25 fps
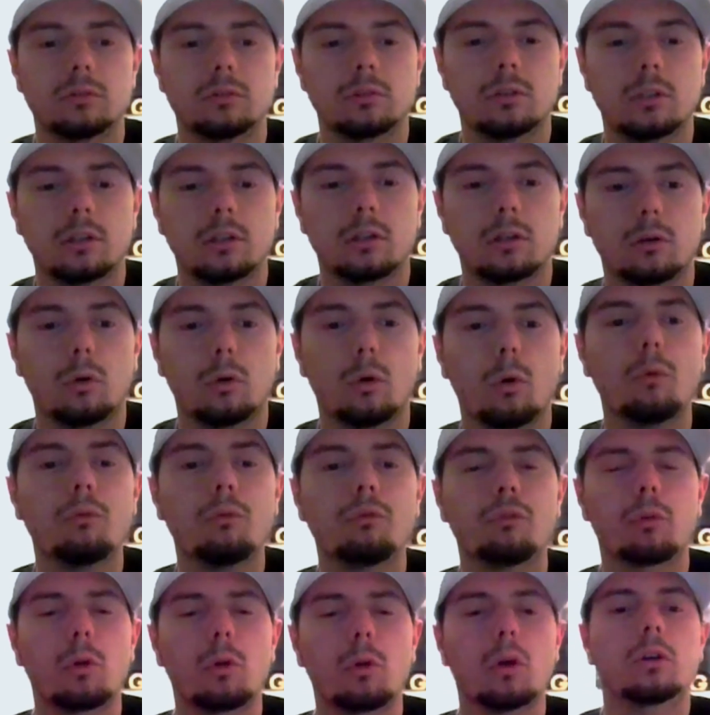the
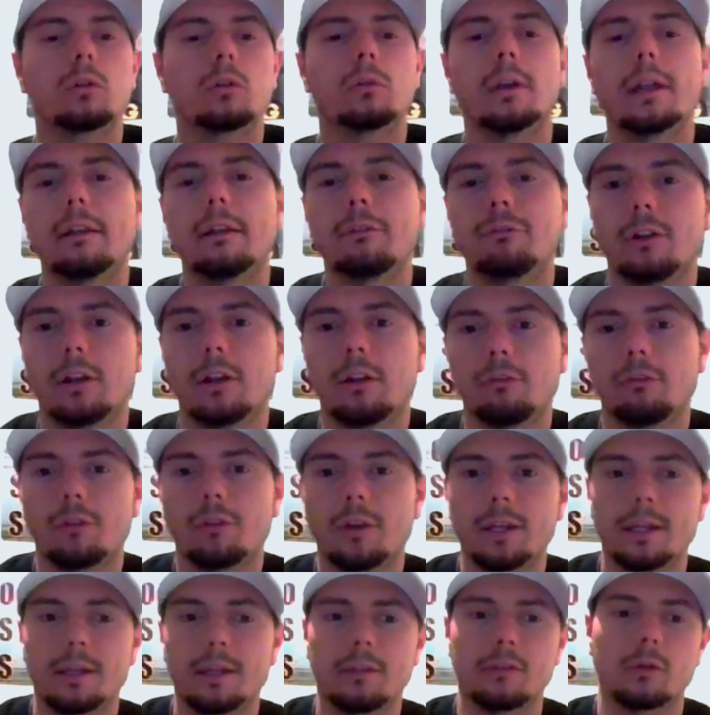overall grade for this
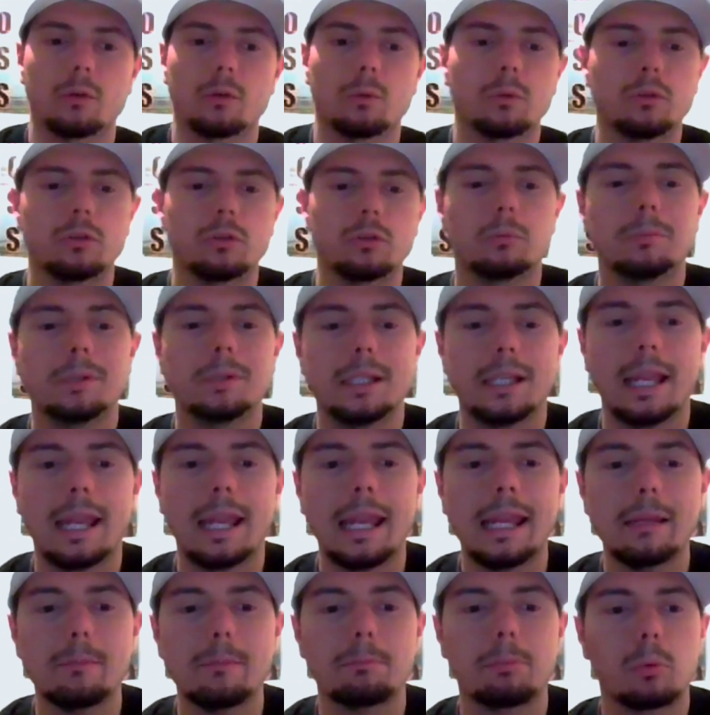fight is going to be
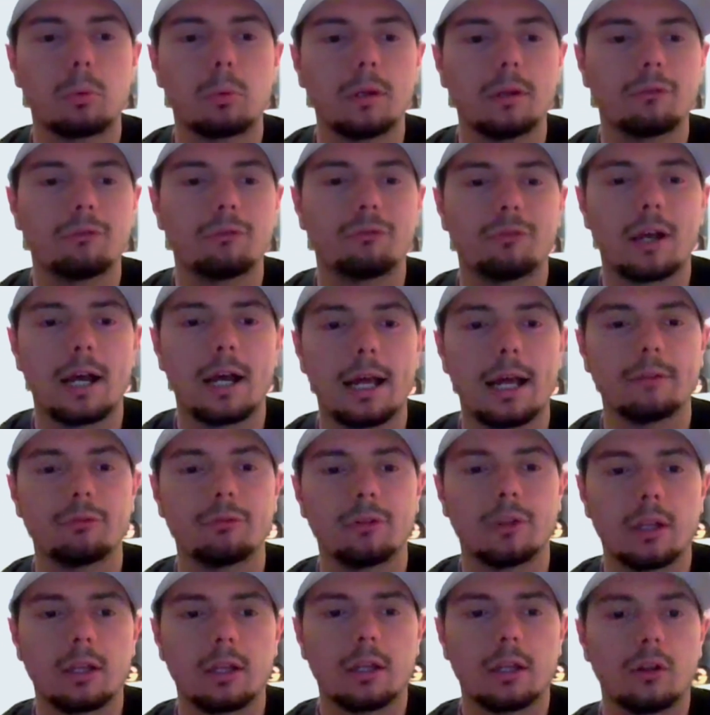8.5.
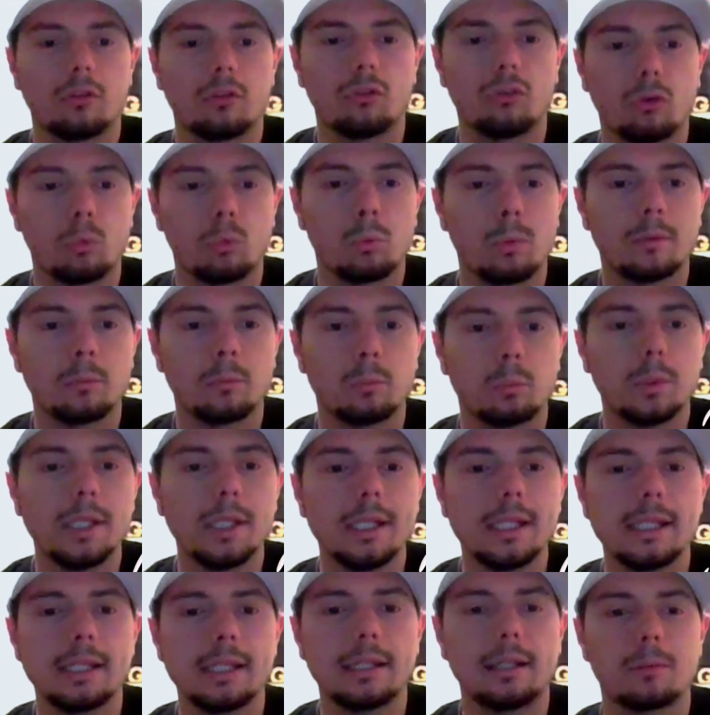So when
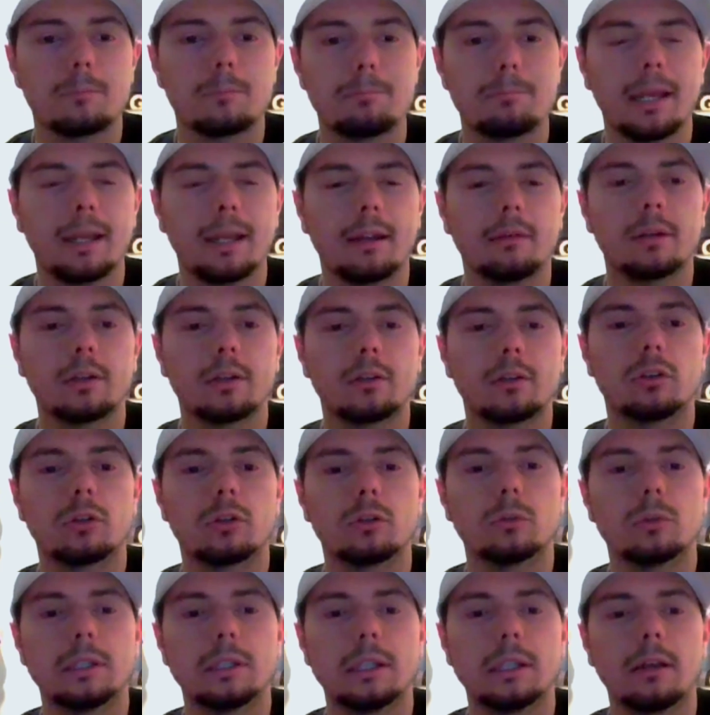we compare it
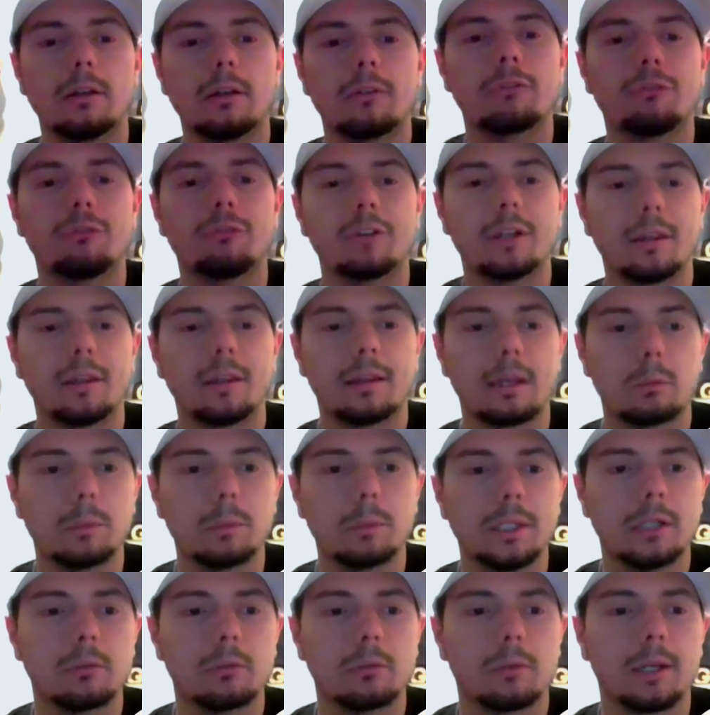to the other fights that
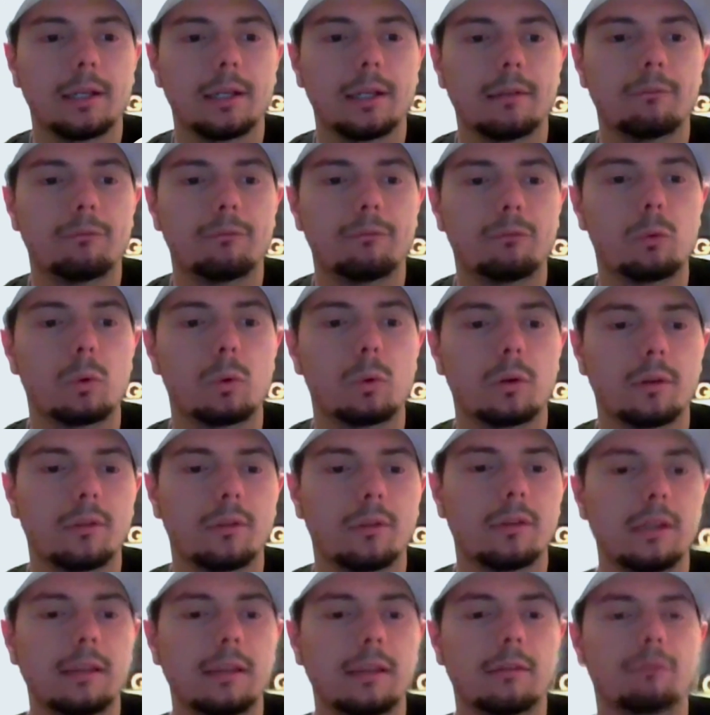we graded for
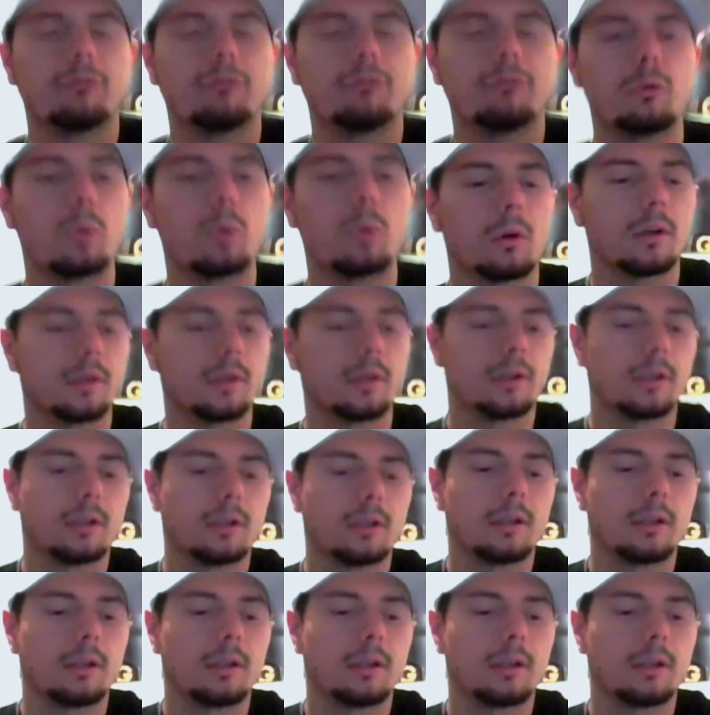season 4,